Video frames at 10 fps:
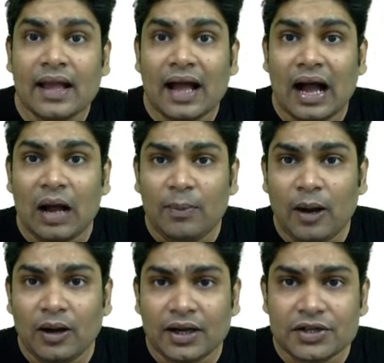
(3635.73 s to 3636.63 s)
How
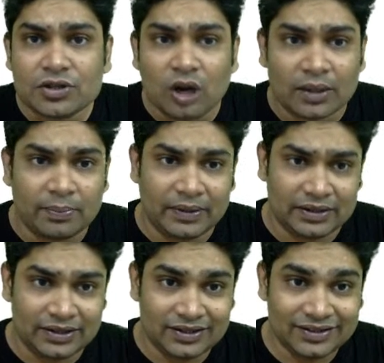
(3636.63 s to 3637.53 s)
about a short
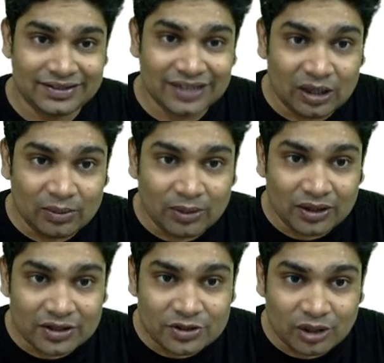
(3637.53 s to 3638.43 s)
method? How about
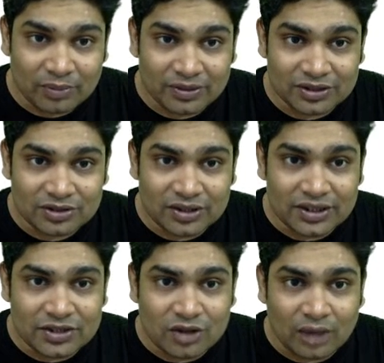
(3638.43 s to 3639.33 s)
a short method? So in the
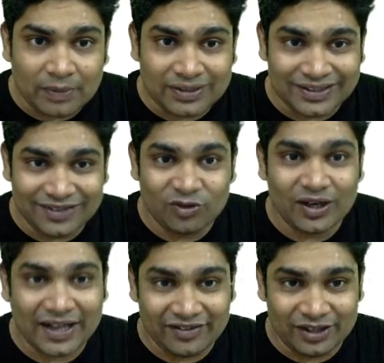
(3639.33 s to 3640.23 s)
short method,
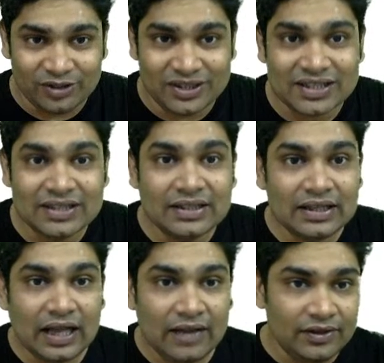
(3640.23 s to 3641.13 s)
what I will do is
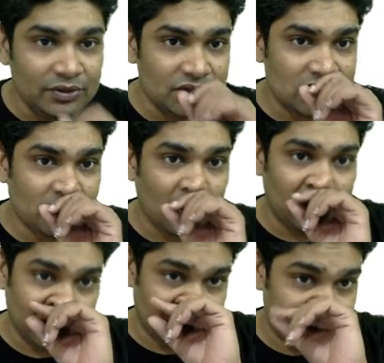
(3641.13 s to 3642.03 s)
I will use a small
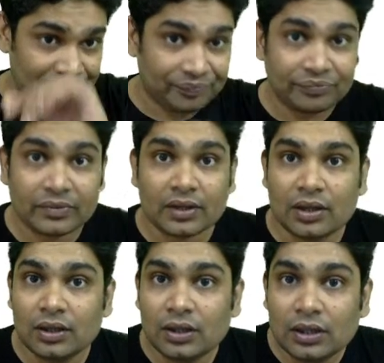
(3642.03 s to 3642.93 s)
trick.
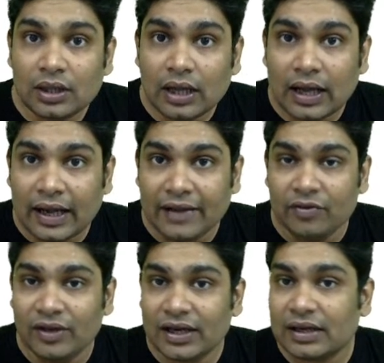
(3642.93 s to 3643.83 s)
I
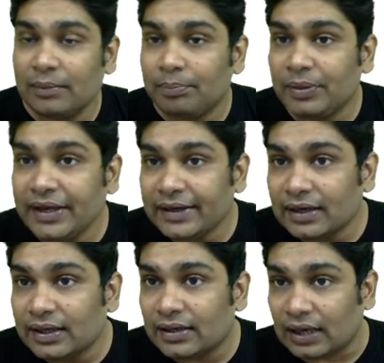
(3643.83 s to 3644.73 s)
will complete
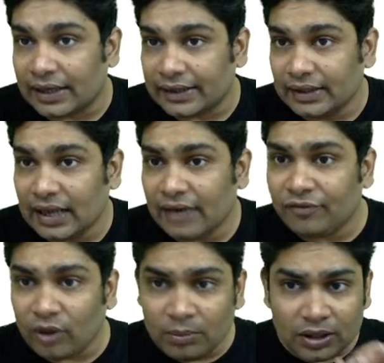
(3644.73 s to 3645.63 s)
a triangle and
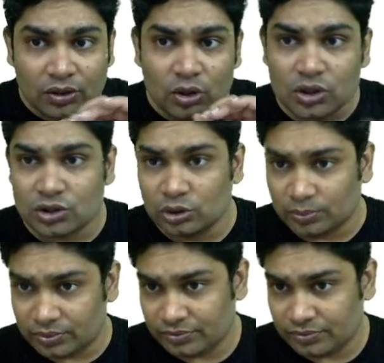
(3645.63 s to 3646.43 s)
form a closed loop.